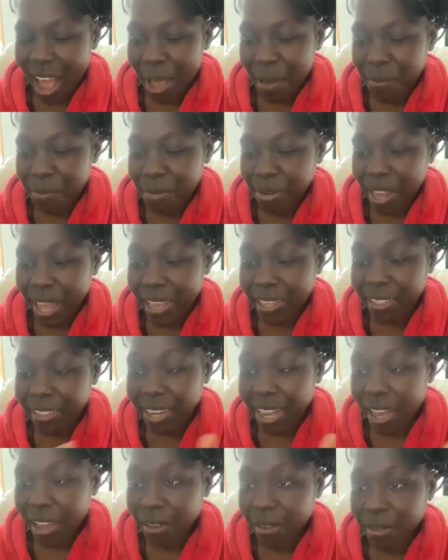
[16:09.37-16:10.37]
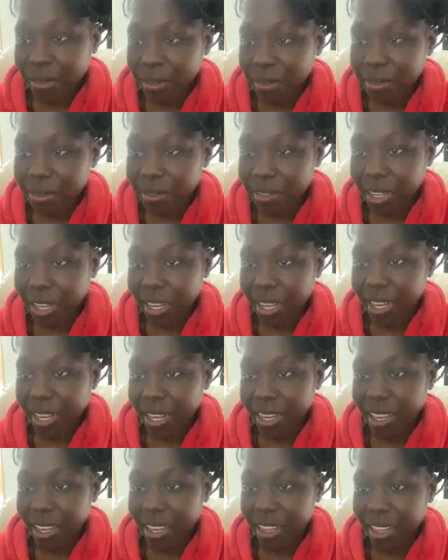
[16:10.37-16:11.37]
blacked out,
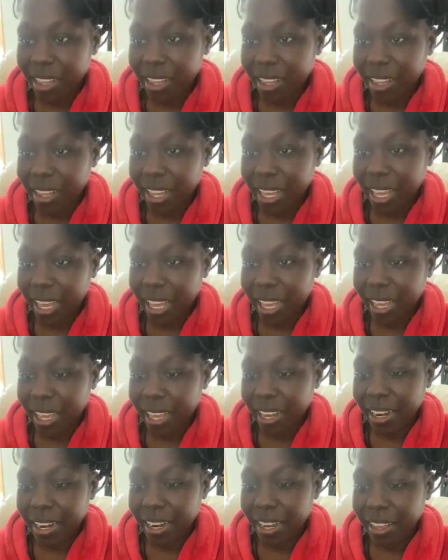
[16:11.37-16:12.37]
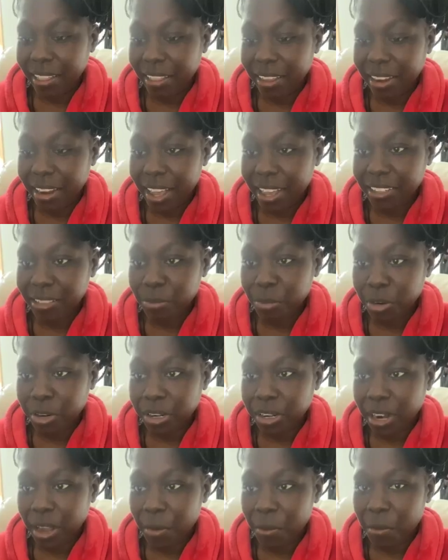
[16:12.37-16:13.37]
and the next
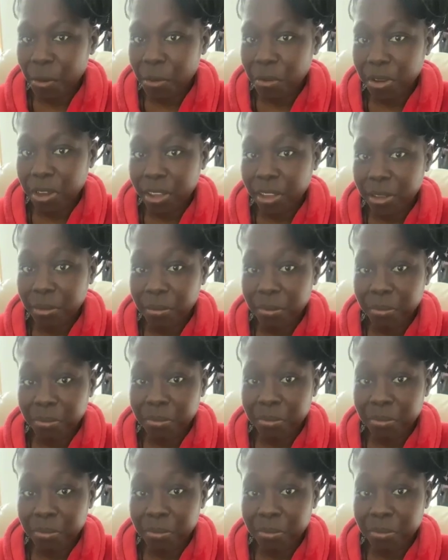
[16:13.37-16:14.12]
morning I woke up